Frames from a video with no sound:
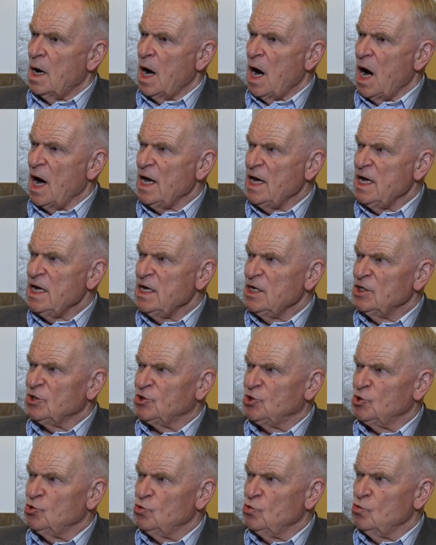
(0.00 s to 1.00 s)
I
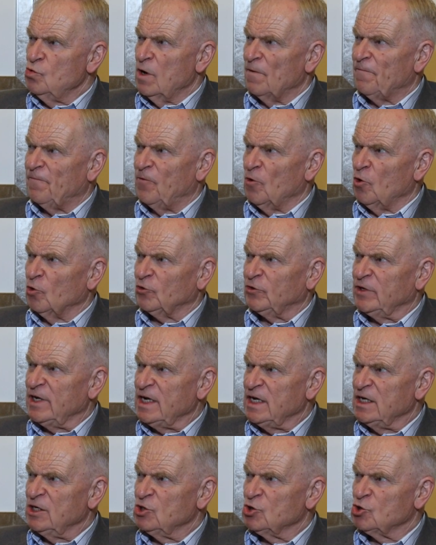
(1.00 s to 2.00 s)
do
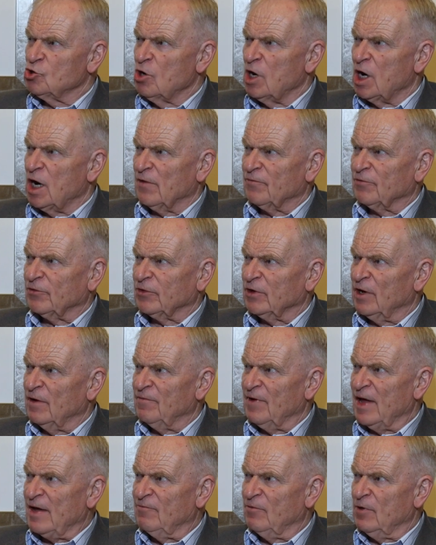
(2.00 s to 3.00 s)
14 drafts
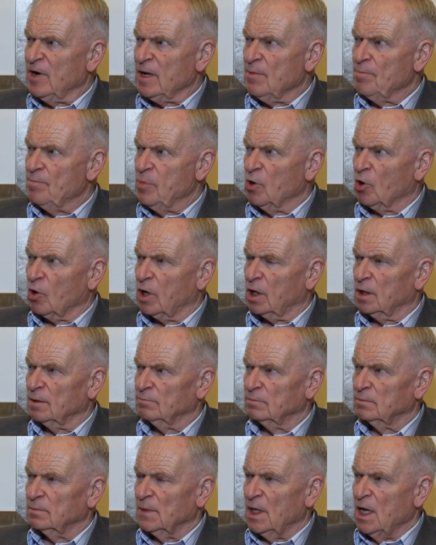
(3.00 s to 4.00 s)
of every book.
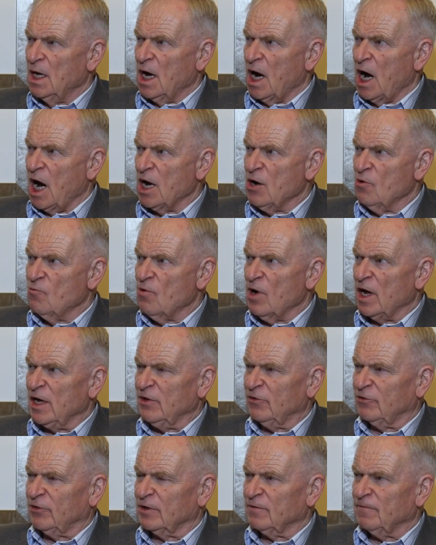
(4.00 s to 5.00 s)
I
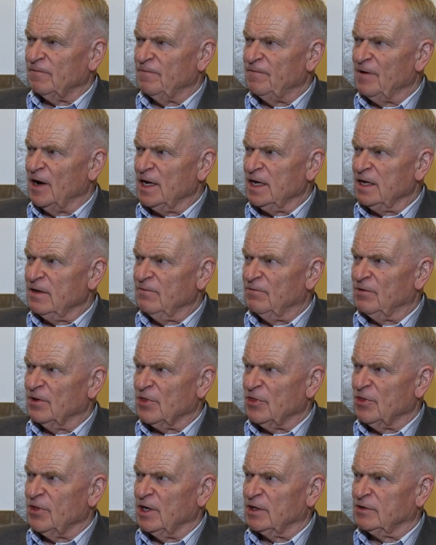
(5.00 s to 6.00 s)
rise at
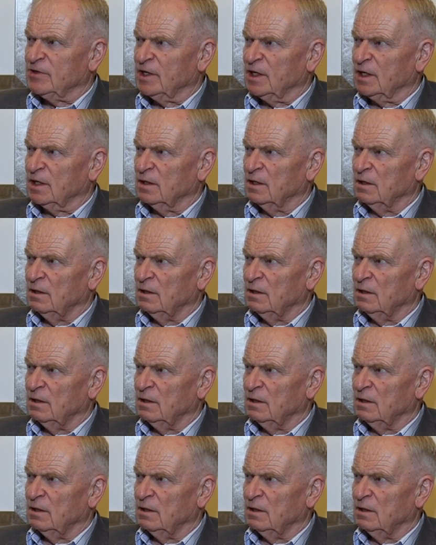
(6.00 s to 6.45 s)
5:30.